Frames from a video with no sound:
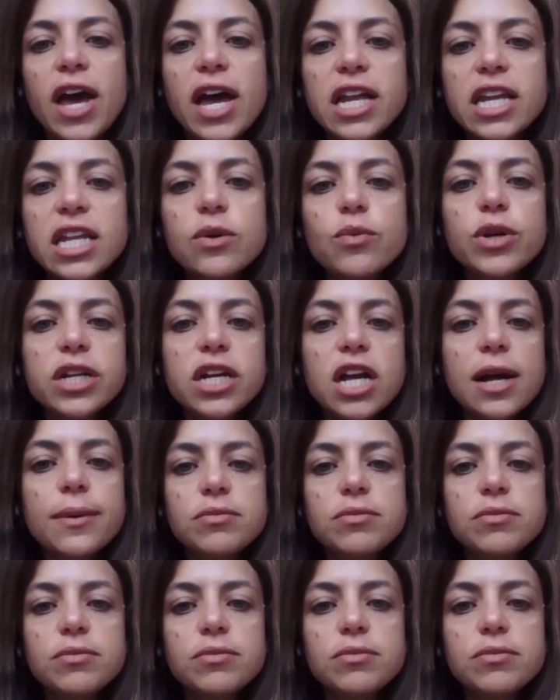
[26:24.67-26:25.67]
If
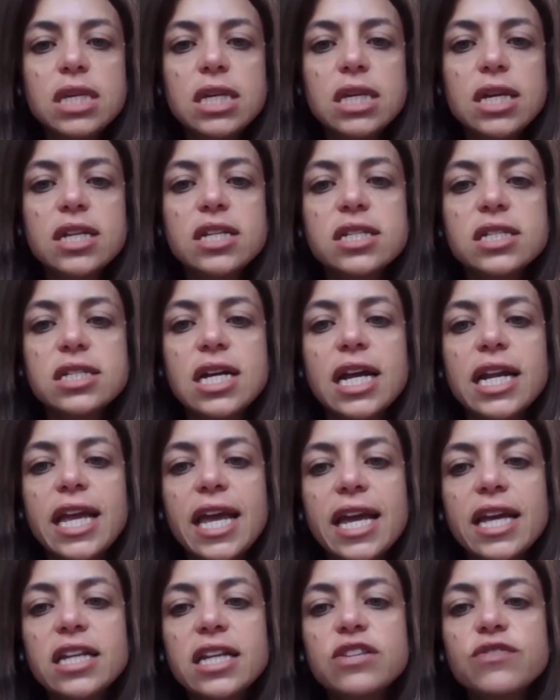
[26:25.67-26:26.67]
anyone comes to me and does
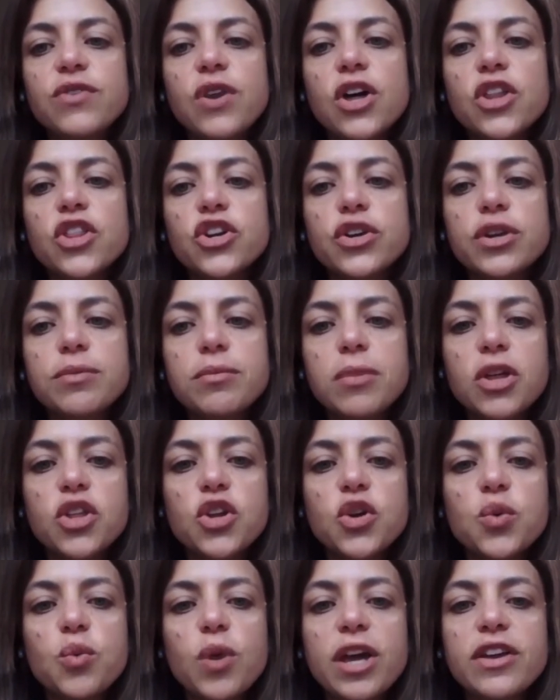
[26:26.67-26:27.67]
not hate his father
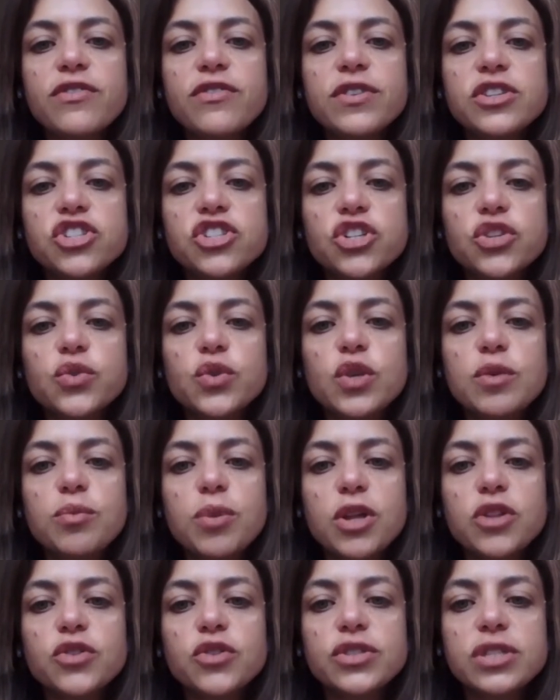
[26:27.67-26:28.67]
and mother, wife and
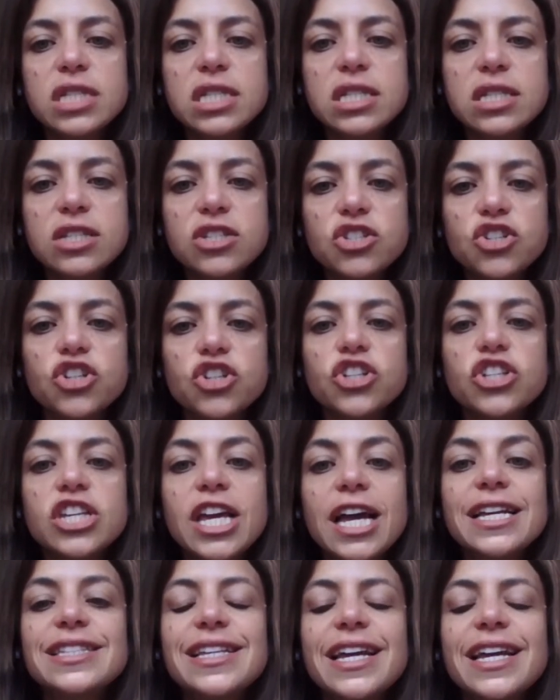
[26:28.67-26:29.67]
children, brothers and
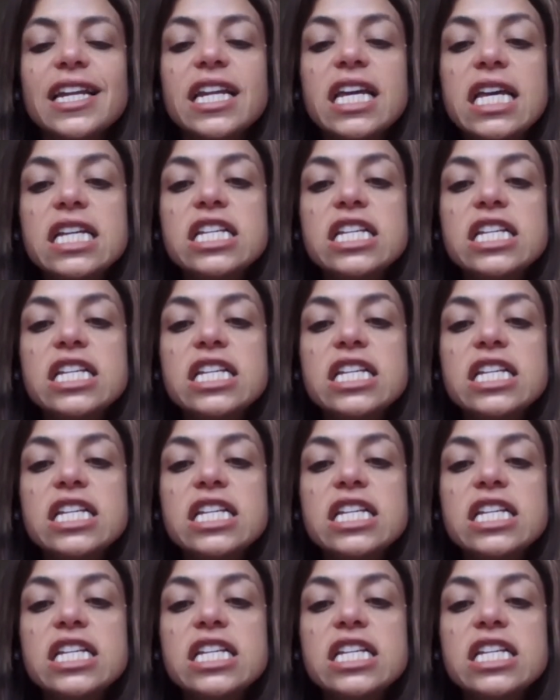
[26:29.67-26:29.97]
sisters, yes,